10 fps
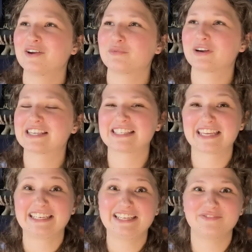Rick is
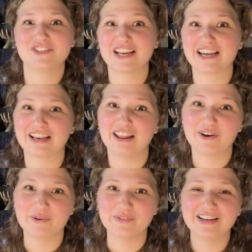like, leave Jenna
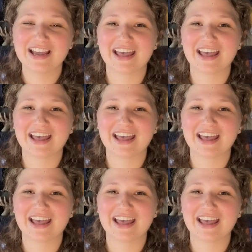alone.